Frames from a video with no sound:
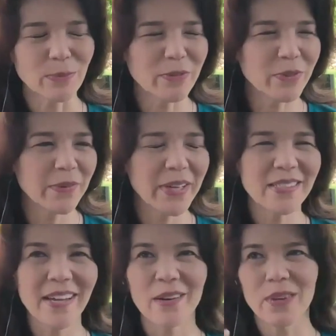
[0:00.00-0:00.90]
gosh, before we
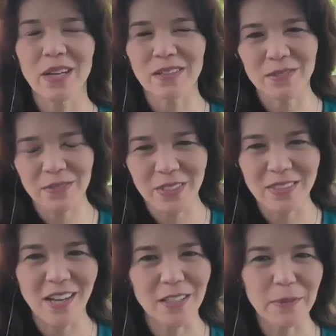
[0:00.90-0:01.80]
get done, we'll
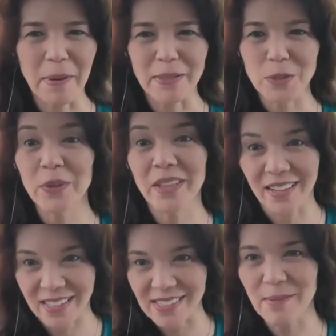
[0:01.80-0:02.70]
talk a little about tour
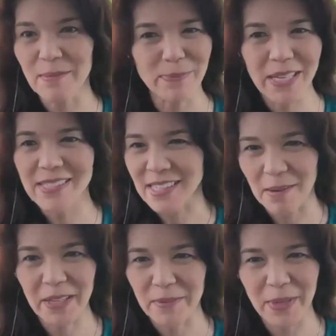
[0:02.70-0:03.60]
then, because some of these places
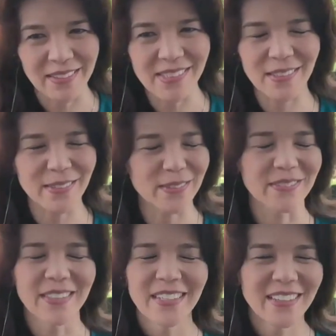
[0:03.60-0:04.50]
I'm going to be.
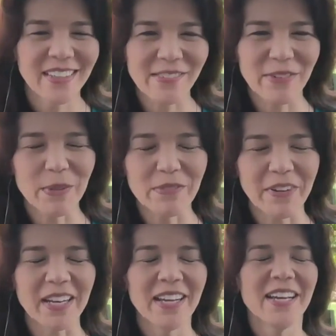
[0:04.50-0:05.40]
So that's even more
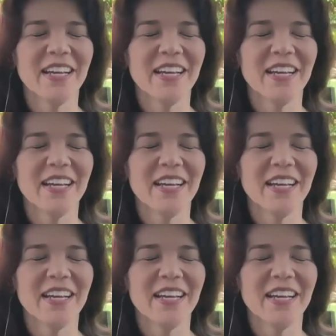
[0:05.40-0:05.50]
fun.